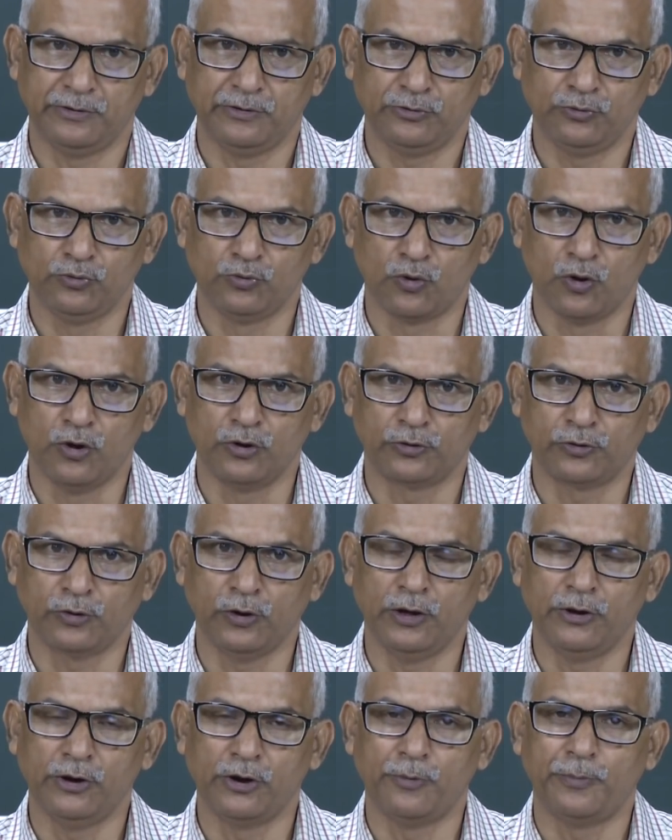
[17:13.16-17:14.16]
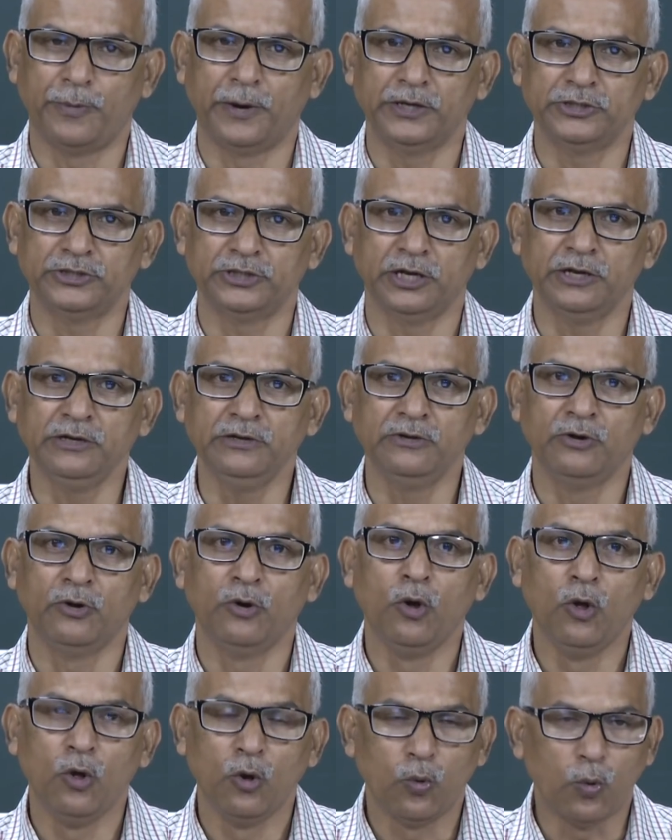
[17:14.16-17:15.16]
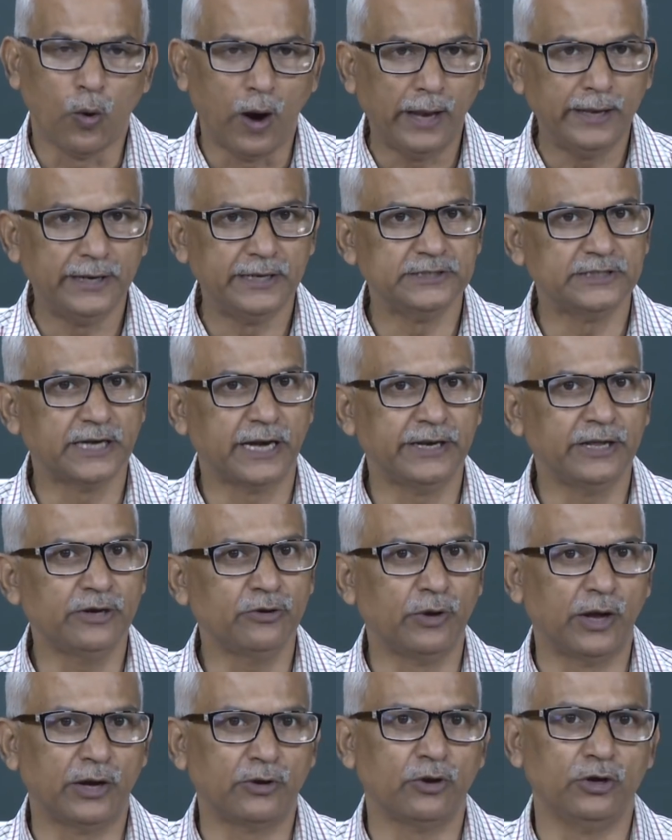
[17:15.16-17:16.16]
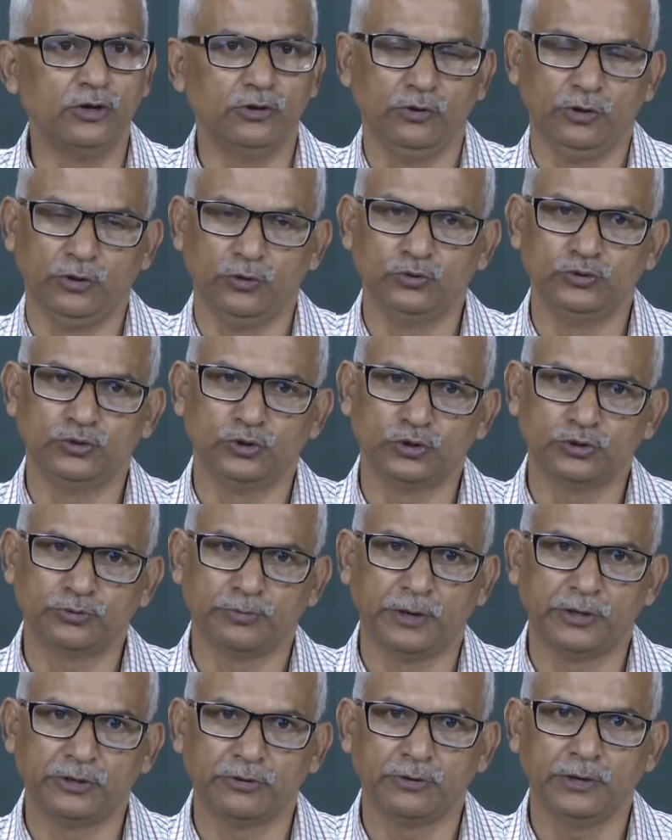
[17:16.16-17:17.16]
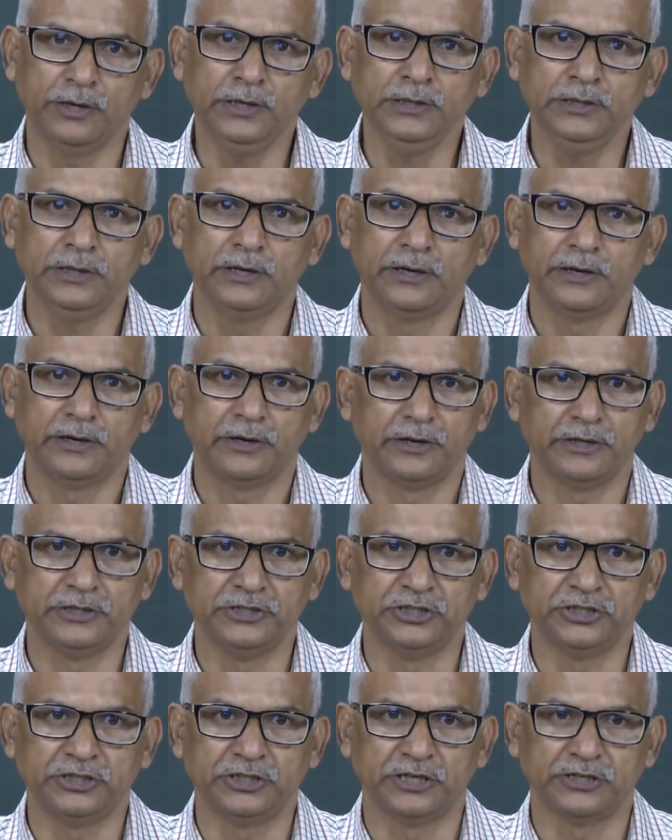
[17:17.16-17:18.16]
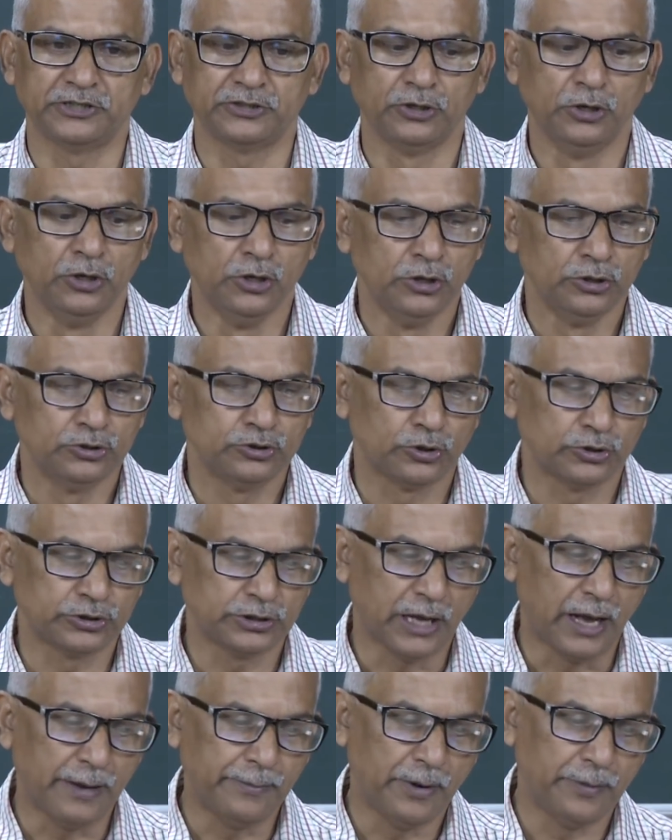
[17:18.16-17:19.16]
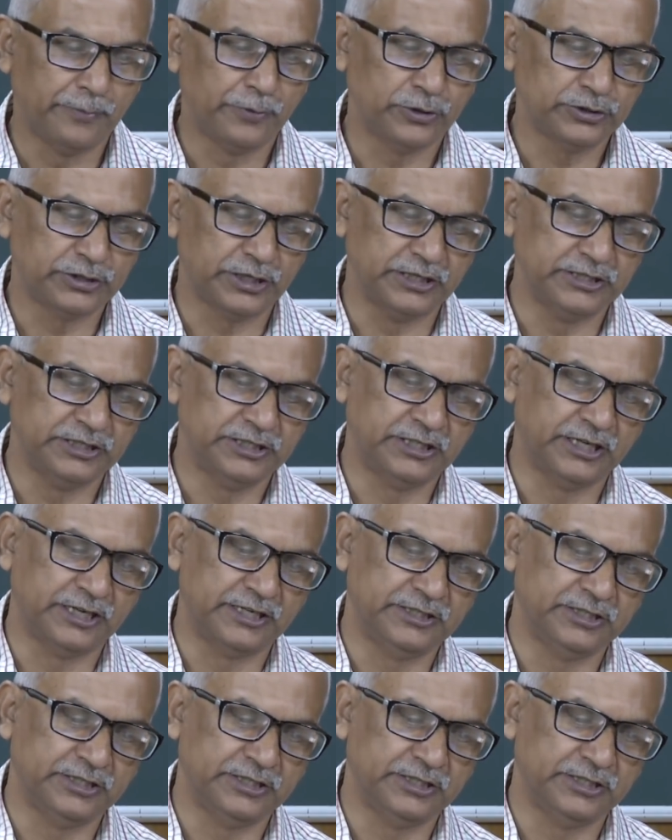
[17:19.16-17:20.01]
to control our operation while designing we are going to use those particular registers. So, some of those registers